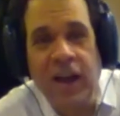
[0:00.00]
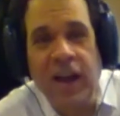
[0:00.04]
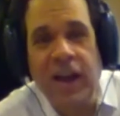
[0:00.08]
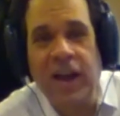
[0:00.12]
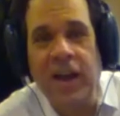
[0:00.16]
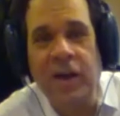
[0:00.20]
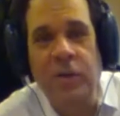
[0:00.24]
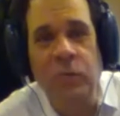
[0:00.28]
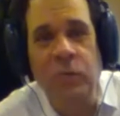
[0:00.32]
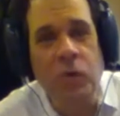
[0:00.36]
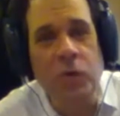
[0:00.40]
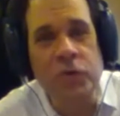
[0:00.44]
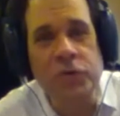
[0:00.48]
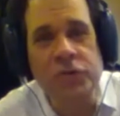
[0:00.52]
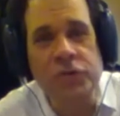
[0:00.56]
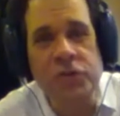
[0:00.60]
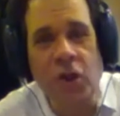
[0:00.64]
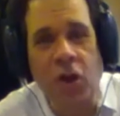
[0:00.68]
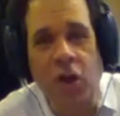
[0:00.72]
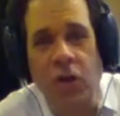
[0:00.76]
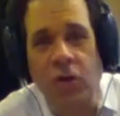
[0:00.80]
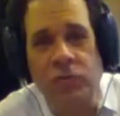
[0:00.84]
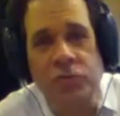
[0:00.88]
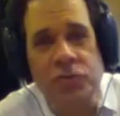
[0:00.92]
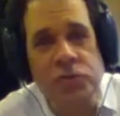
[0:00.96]
It will
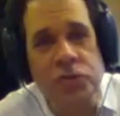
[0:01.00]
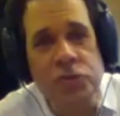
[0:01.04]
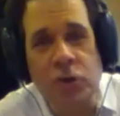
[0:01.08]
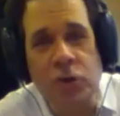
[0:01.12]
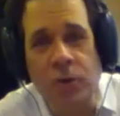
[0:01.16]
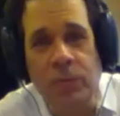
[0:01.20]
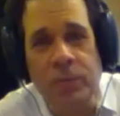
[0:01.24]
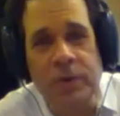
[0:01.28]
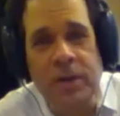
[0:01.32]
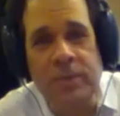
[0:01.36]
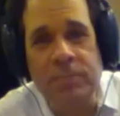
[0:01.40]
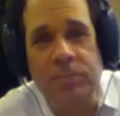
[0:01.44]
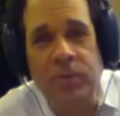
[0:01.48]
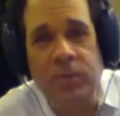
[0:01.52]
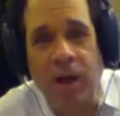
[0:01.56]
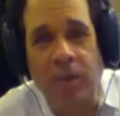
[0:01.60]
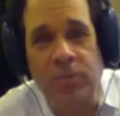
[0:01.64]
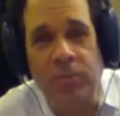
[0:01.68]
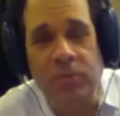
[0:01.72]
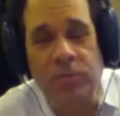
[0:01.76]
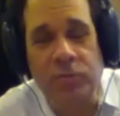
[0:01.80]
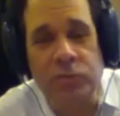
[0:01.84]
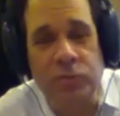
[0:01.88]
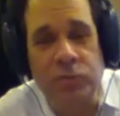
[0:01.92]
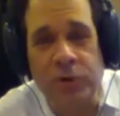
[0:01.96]
solve so many
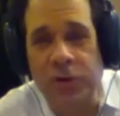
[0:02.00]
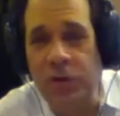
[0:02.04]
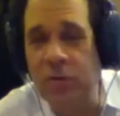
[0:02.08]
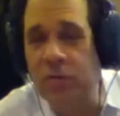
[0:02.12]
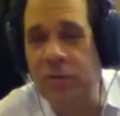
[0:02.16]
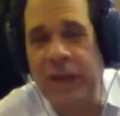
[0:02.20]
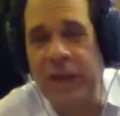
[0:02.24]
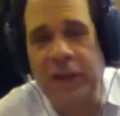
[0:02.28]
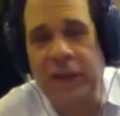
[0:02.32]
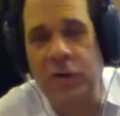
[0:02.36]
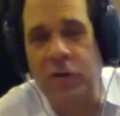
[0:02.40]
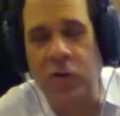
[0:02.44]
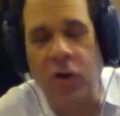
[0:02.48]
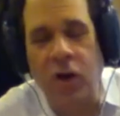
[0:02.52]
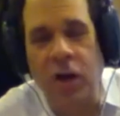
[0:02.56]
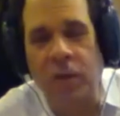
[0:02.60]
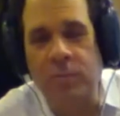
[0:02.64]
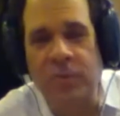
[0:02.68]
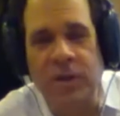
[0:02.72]
problems for you later on.